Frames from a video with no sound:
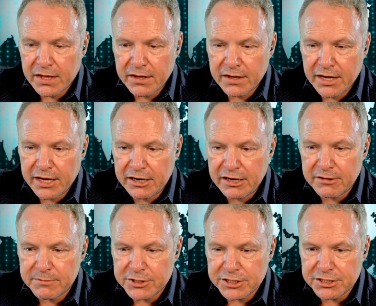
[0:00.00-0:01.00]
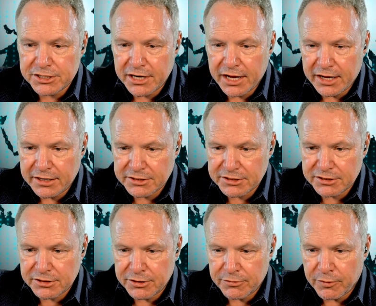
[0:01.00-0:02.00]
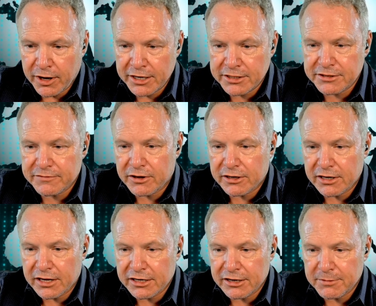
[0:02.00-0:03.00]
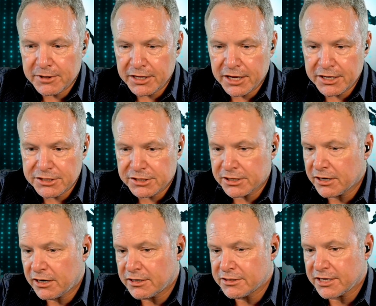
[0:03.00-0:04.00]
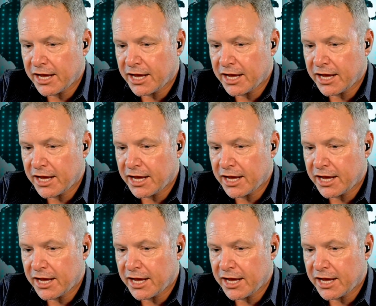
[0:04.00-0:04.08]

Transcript: Andy the Magician asks, could the rise of online communication cause